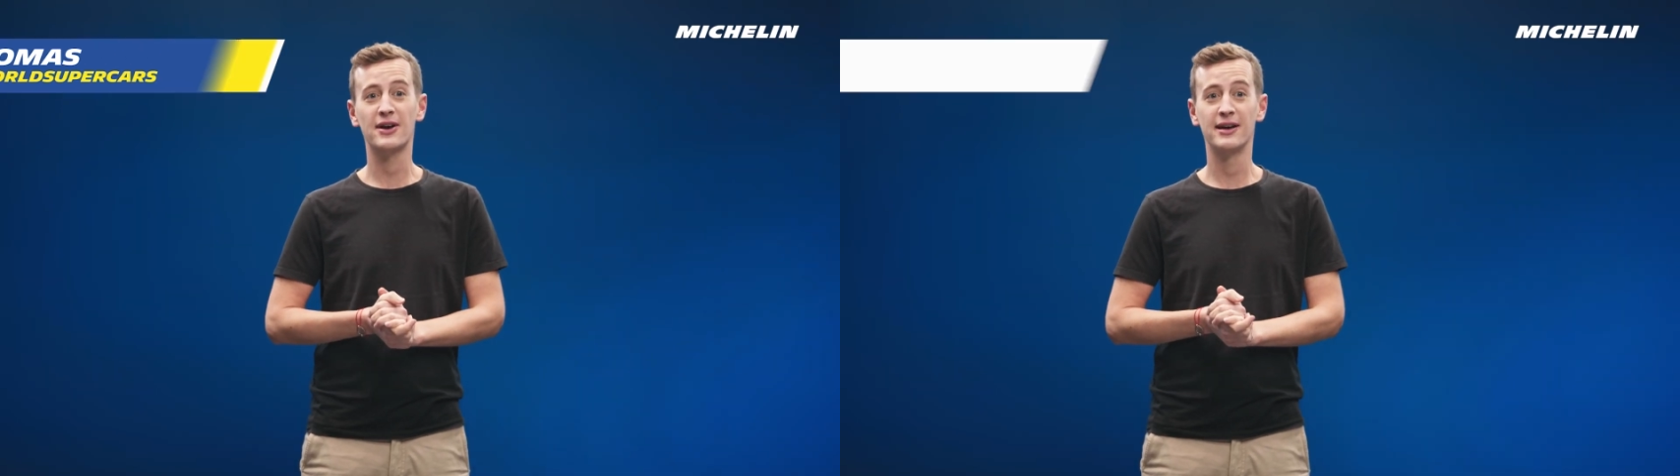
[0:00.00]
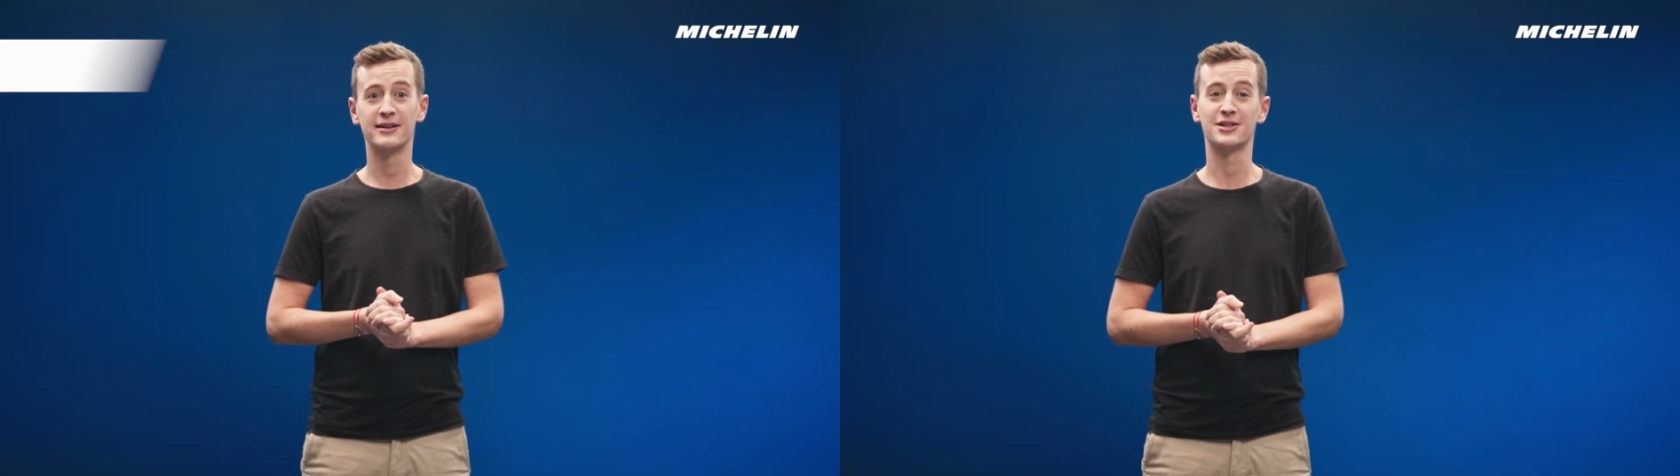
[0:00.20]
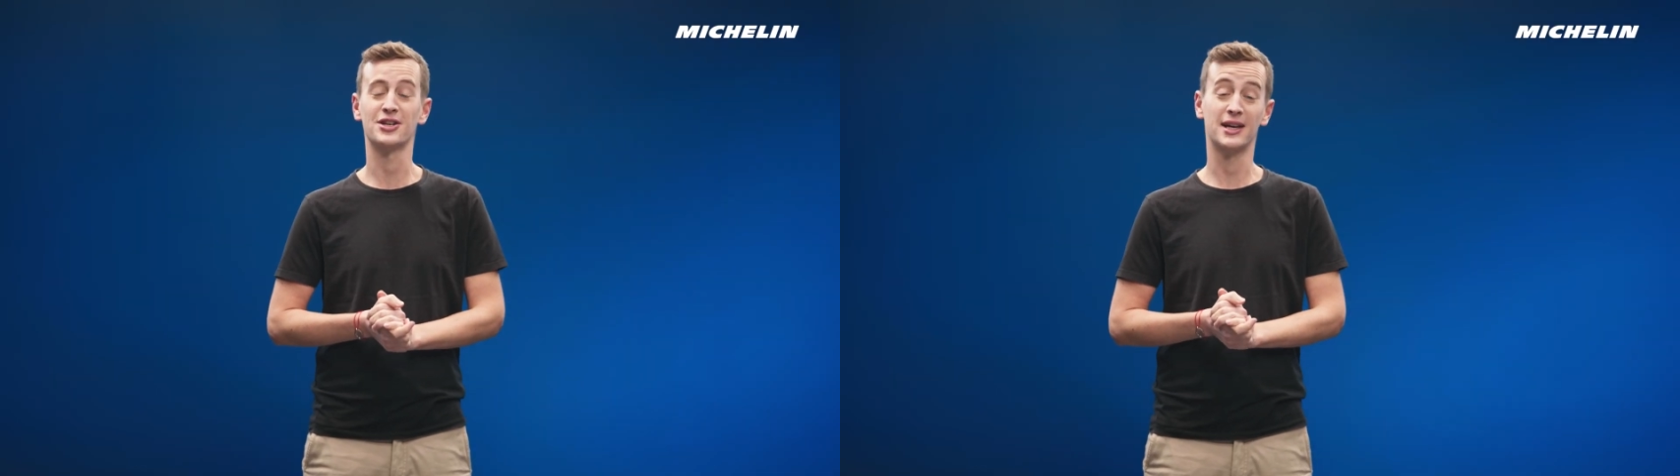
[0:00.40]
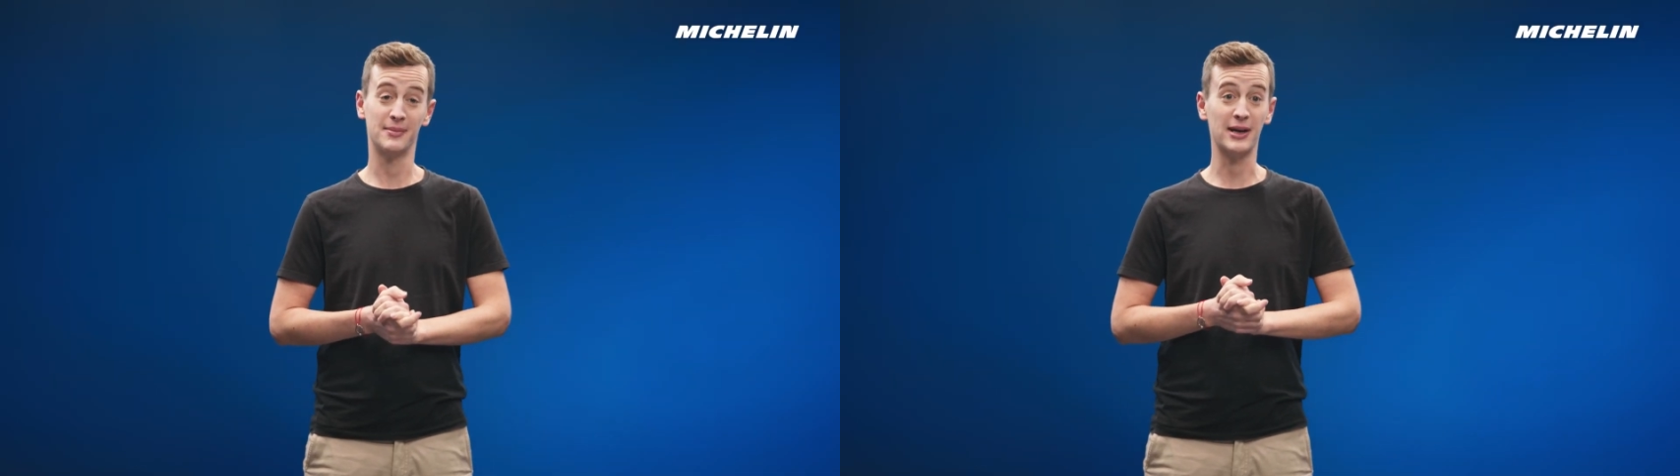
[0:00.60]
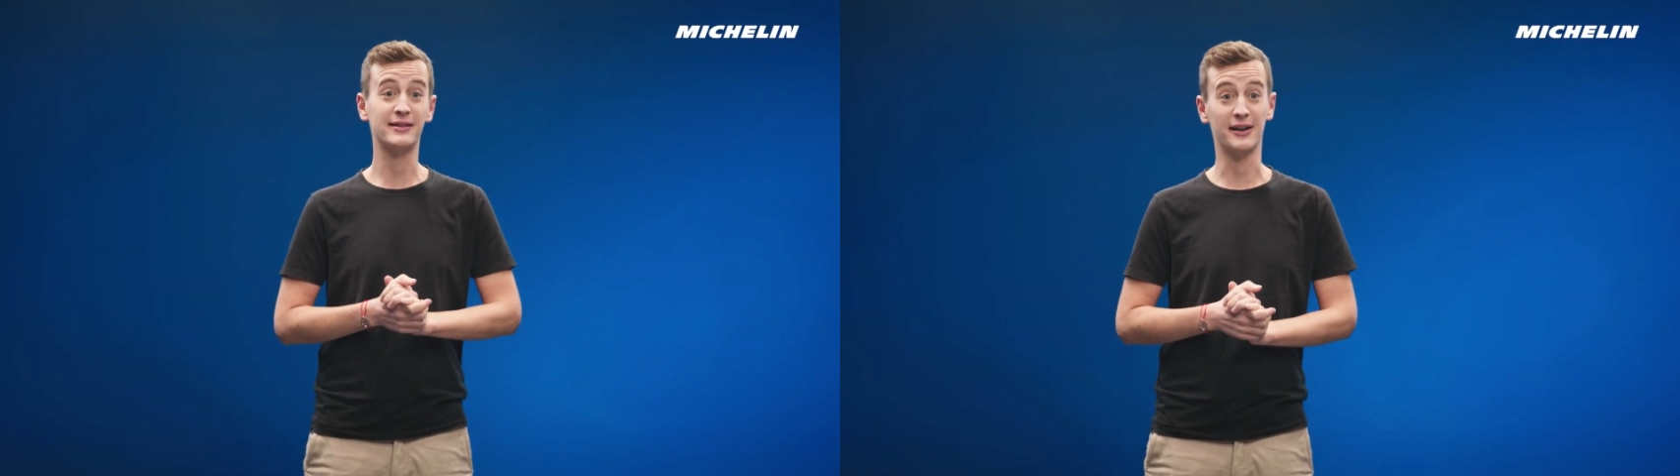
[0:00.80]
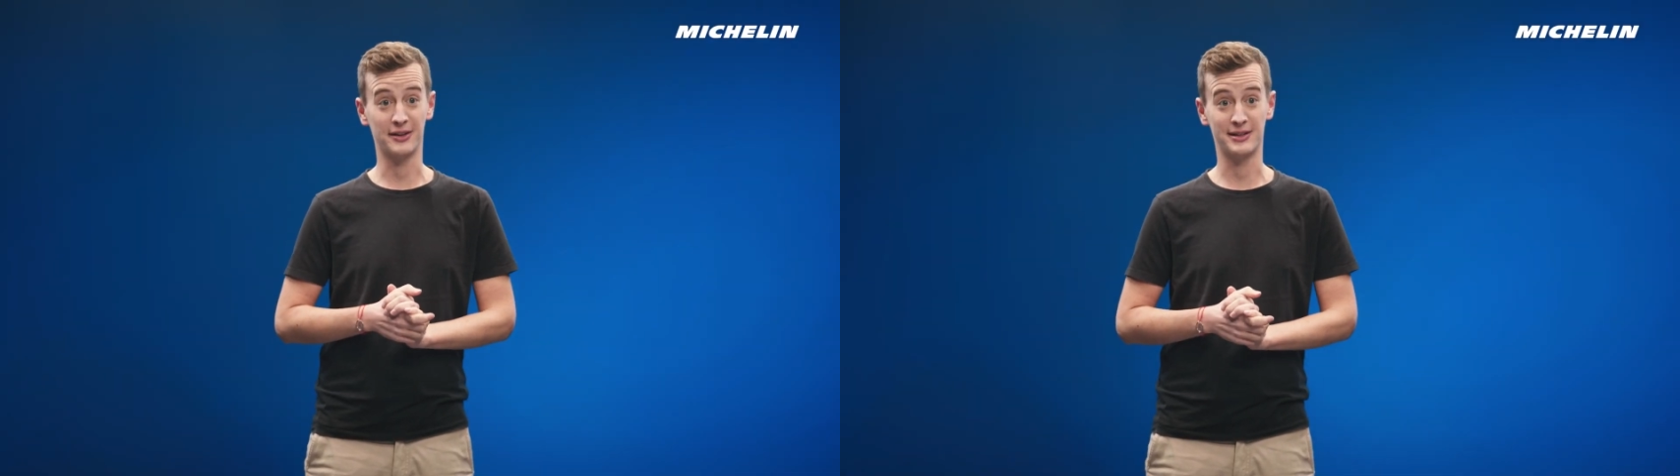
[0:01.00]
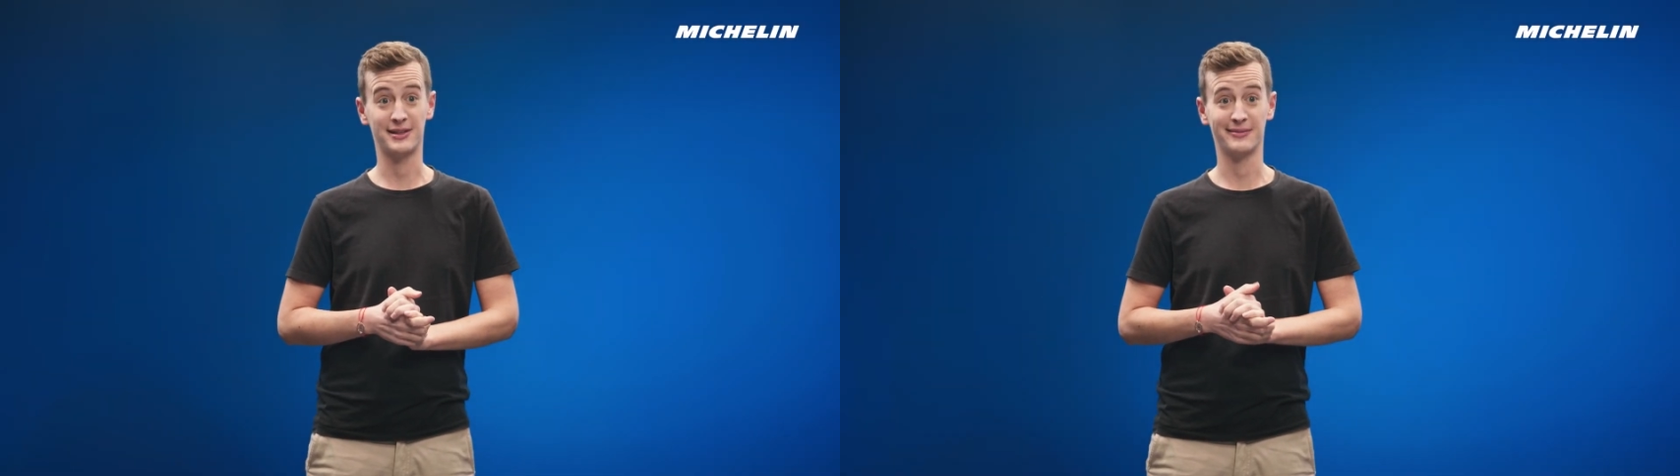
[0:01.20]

hand in checking my tires.